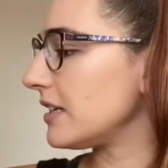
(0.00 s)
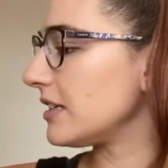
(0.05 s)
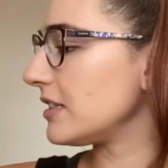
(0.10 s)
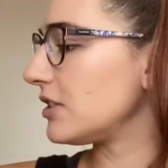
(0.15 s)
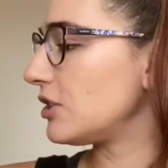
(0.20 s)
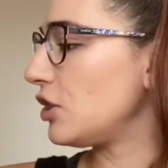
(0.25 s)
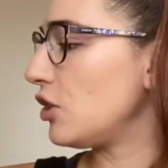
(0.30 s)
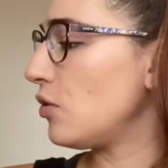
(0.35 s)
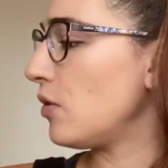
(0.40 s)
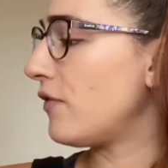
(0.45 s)

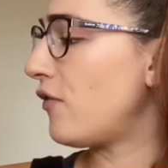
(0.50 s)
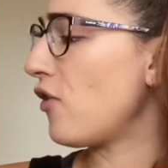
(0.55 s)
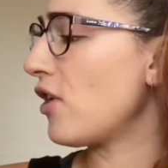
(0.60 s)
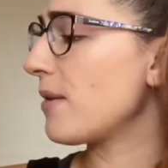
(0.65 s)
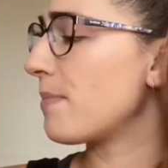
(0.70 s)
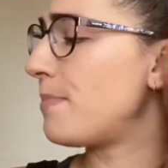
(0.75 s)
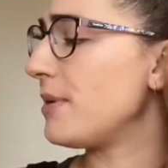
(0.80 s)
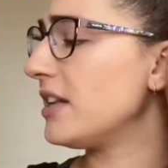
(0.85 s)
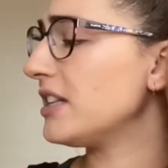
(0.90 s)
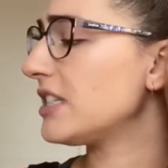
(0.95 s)
To
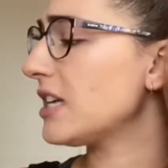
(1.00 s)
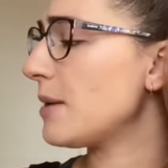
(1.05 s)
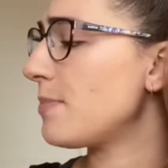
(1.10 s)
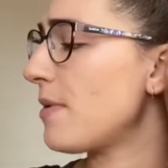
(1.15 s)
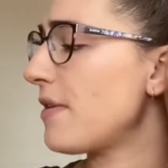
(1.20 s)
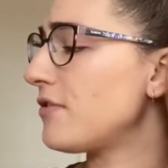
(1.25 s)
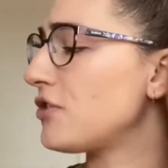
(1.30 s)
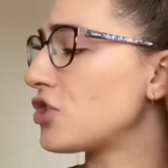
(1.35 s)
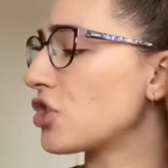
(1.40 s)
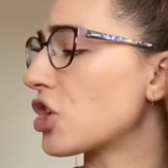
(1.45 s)
avoid buildup
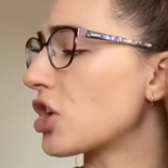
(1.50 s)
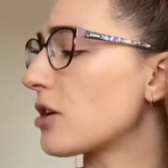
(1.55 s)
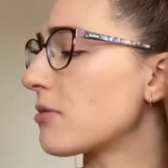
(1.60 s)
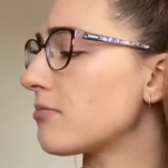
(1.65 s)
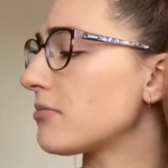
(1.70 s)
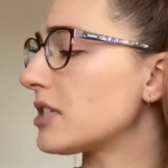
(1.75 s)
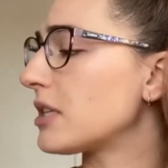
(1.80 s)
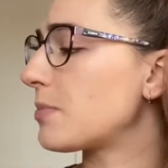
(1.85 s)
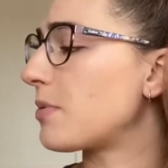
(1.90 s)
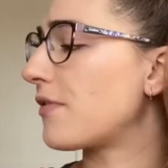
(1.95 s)
of
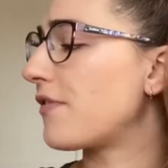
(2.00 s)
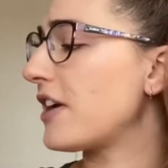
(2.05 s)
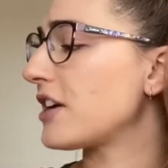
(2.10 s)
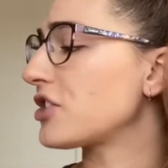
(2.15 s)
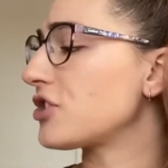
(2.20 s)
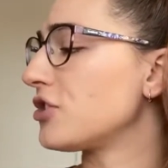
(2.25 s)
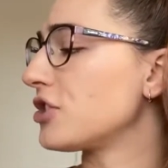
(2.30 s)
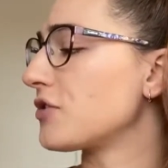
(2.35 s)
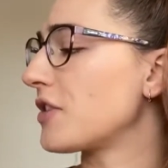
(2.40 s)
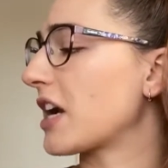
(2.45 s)
germs,
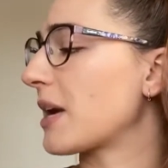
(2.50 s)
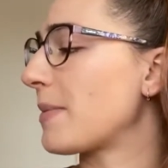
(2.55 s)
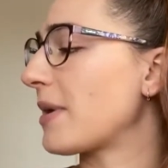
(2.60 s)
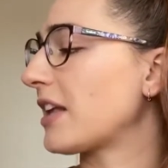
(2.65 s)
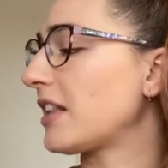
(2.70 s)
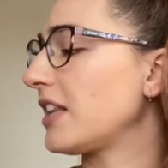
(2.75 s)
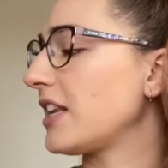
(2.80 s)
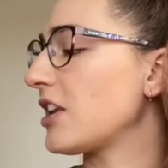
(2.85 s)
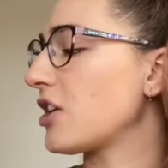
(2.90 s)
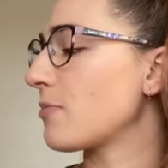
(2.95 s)
professionals recommend
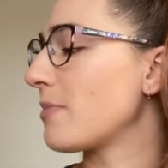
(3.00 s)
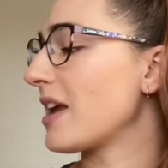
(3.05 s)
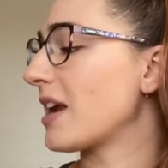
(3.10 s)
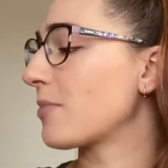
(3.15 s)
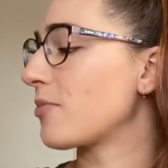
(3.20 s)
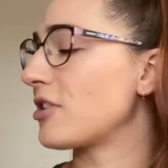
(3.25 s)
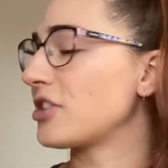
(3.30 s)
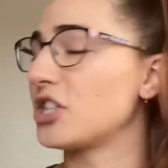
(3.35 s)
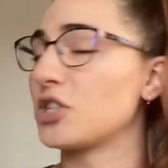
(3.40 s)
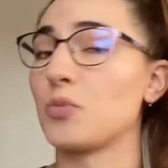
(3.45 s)
cleaning your makeup
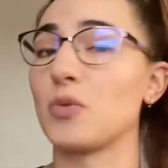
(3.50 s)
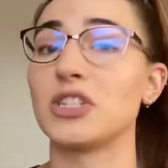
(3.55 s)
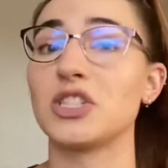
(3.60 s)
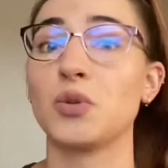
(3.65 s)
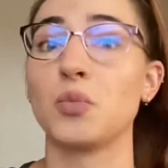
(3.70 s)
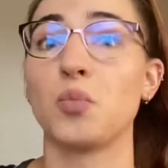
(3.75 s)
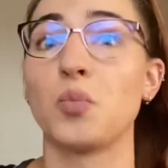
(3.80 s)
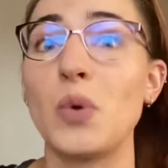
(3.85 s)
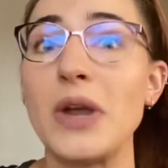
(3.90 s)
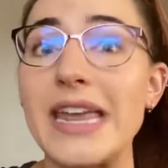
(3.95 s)
brushes once a
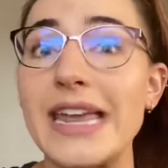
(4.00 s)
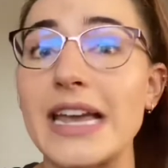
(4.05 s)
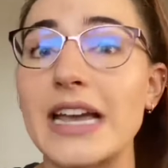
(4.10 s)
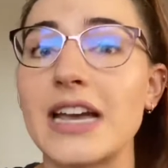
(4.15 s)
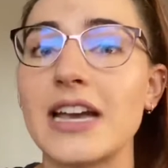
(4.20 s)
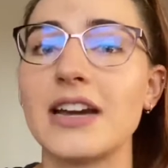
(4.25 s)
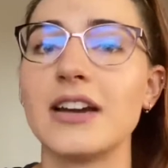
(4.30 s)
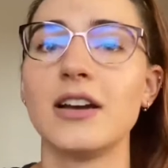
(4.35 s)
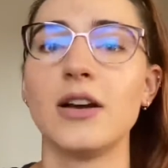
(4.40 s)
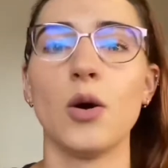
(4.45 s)
week.
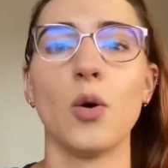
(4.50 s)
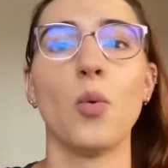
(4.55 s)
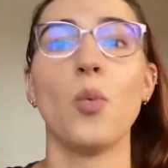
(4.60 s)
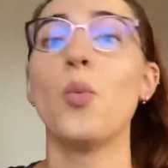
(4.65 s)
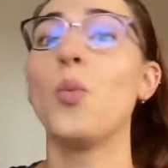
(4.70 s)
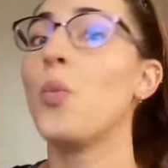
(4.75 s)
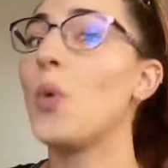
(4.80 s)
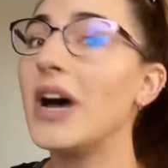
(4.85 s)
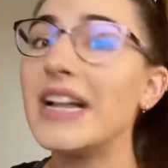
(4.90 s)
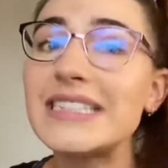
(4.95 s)

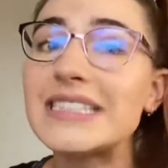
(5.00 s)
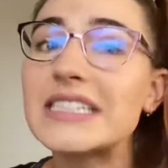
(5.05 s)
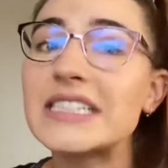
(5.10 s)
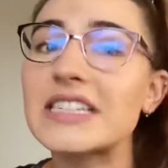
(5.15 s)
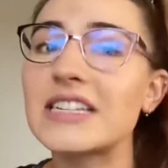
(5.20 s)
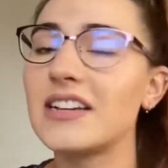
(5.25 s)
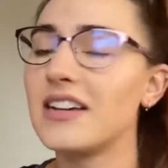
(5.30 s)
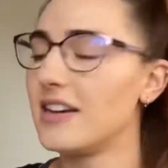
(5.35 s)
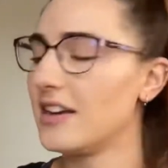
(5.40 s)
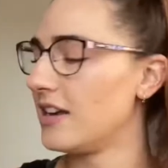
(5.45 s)
What?
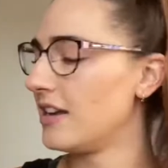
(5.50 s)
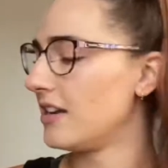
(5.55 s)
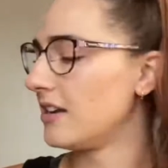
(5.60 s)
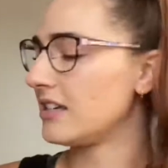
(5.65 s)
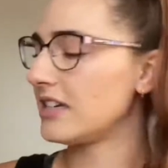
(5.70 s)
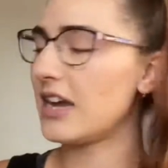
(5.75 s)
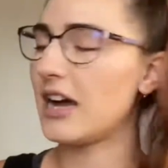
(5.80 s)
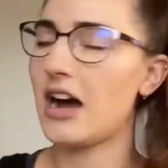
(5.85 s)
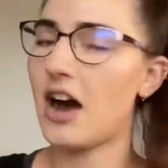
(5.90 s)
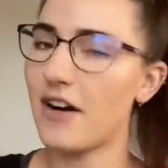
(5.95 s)

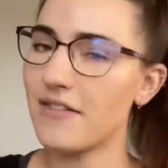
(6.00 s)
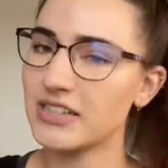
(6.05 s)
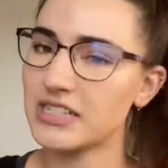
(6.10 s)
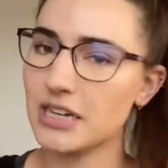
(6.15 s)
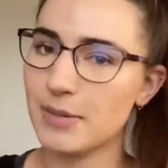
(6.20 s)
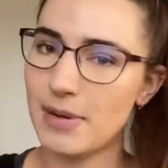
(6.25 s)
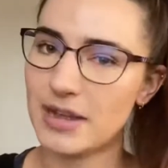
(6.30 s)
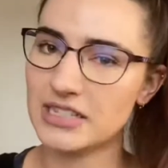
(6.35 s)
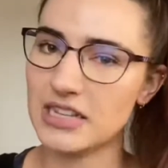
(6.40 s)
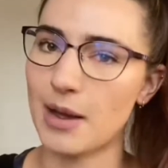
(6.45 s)
Obviously,
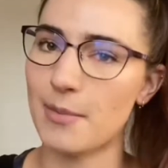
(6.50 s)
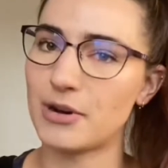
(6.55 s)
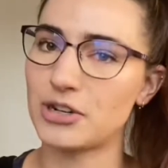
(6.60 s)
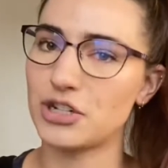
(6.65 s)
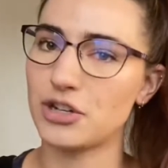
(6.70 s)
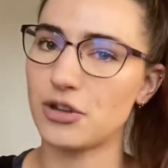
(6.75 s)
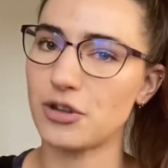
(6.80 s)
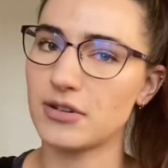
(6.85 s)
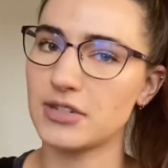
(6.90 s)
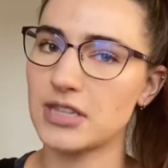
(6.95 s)
it depends on how much
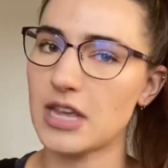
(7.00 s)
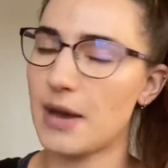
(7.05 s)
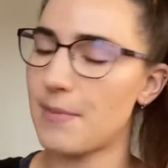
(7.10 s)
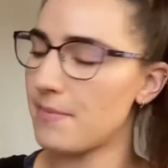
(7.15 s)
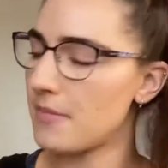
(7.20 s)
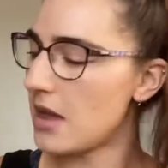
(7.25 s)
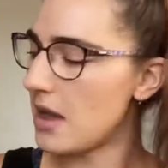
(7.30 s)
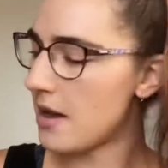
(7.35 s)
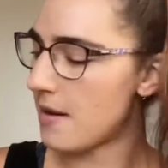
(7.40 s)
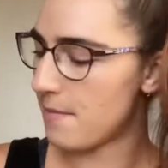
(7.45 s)
you use them.
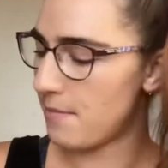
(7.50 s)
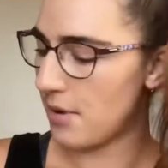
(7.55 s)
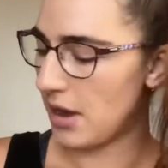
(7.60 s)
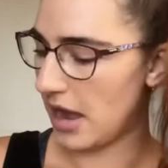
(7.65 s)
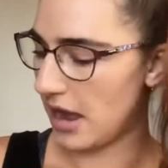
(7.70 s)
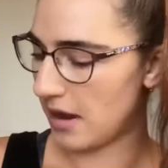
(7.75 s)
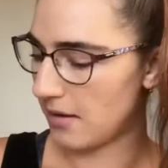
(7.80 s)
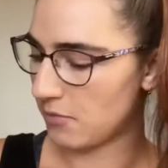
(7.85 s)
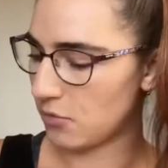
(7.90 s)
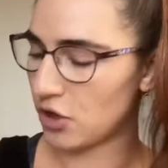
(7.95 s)

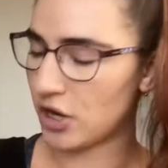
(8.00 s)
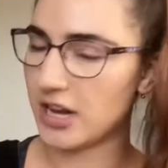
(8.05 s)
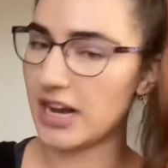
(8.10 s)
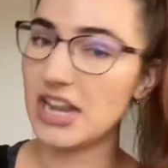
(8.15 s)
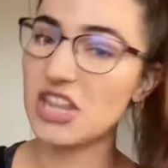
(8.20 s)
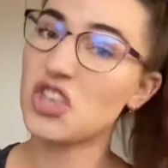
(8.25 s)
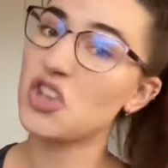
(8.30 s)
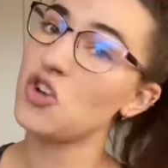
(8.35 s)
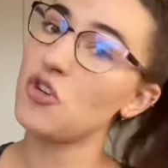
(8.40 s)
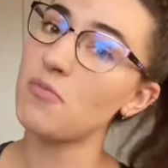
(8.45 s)
But looking
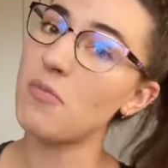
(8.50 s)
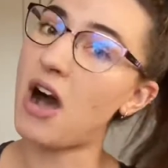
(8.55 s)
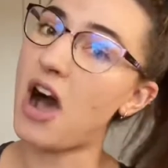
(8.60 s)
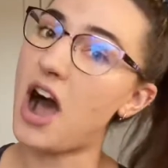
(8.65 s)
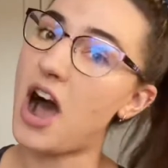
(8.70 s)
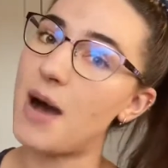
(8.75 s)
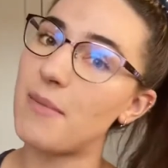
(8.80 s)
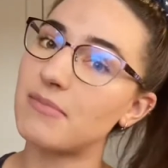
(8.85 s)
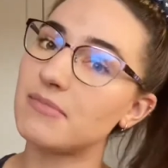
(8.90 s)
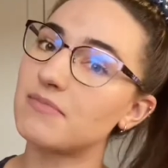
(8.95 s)
at you,
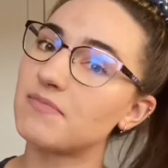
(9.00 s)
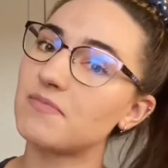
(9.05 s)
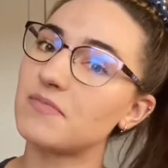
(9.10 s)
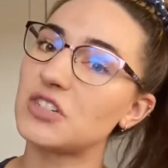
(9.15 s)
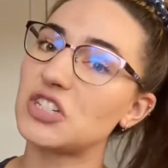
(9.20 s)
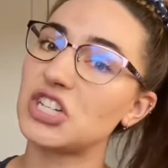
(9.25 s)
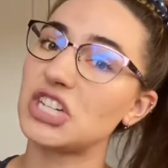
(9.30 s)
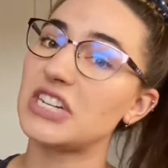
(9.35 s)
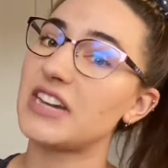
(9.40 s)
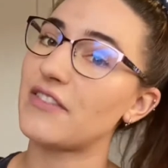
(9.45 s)
Mom,
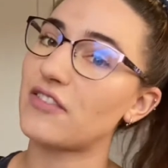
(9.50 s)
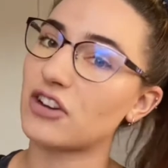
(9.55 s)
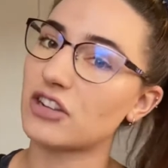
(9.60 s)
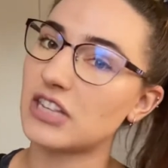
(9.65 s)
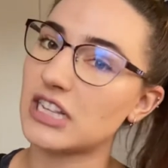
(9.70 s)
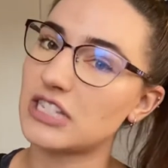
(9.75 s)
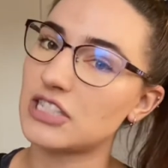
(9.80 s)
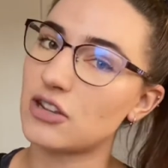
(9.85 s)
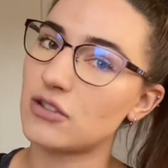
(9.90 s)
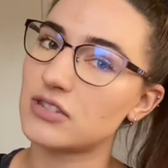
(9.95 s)
she never
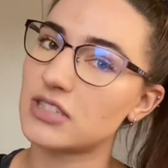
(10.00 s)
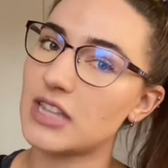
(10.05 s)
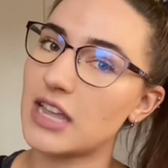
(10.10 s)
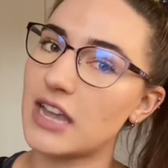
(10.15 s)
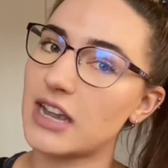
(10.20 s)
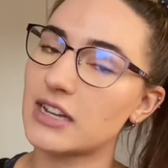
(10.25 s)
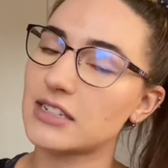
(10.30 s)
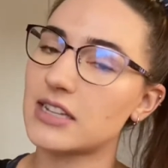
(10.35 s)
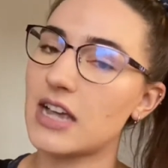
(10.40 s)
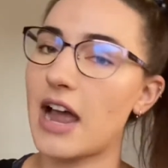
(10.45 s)
cleans those
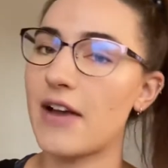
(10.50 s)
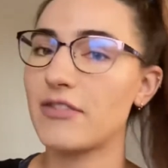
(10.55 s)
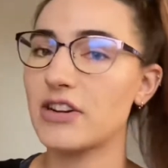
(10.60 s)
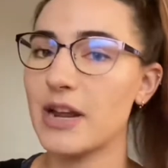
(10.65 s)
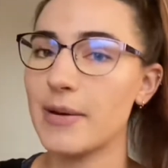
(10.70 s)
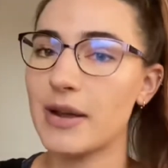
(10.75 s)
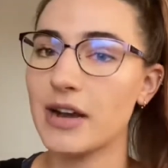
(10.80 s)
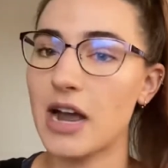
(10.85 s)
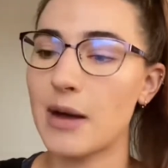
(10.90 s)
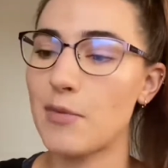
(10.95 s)
things. Every
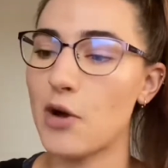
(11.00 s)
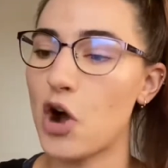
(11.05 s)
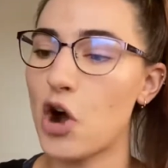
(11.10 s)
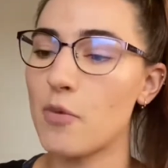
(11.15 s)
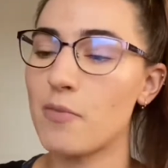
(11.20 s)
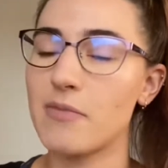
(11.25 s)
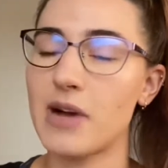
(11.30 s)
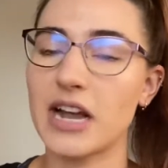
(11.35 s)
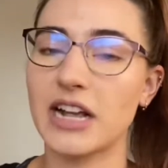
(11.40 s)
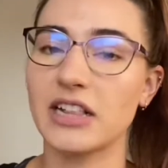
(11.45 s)
time I come
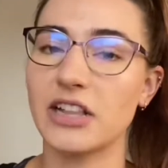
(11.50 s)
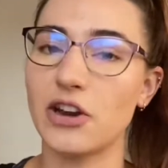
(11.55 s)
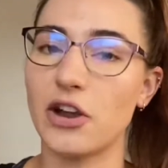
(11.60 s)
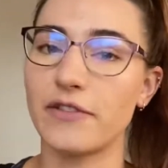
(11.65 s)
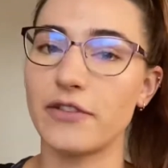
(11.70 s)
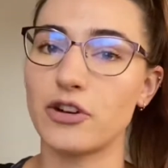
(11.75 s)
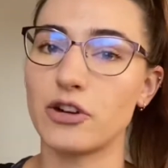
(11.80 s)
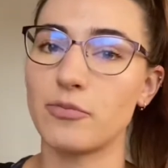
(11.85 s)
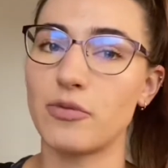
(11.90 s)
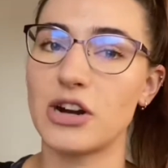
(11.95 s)
home, I clean all
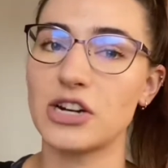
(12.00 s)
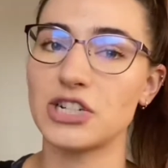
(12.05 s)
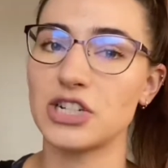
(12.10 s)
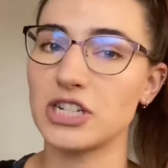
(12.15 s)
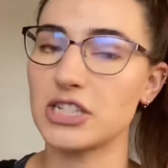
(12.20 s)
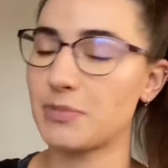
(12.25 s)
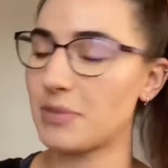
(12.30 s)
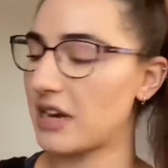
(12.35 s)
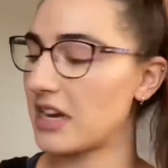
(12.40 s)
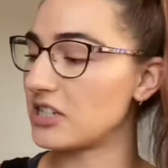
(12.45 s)
of her
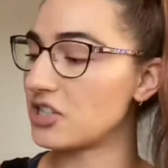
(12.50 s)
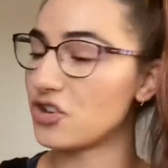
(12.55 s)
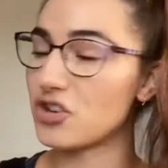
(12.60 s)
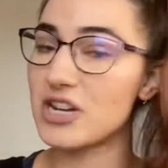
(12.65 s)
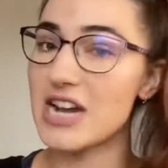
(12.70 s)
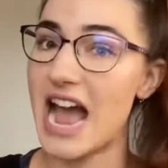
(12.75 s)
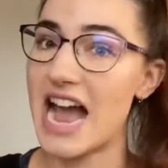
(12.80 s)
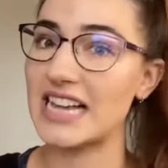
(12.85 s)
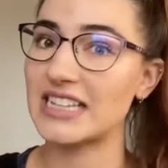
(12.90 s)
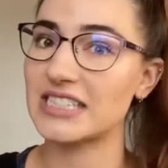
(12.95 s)
brushes because they're
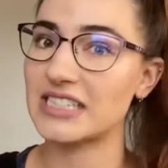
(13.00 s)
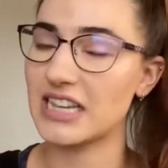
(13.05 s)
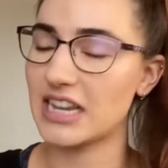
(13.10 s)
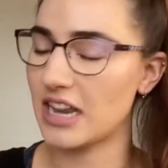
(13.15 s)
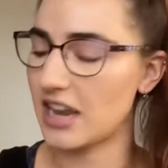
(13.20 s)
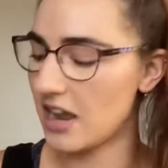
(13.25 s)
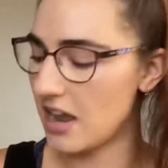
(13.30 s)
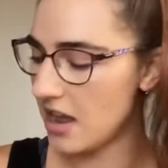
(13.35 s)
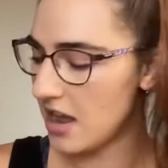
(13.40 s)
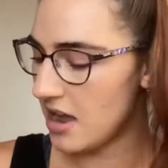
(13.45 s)
nasty.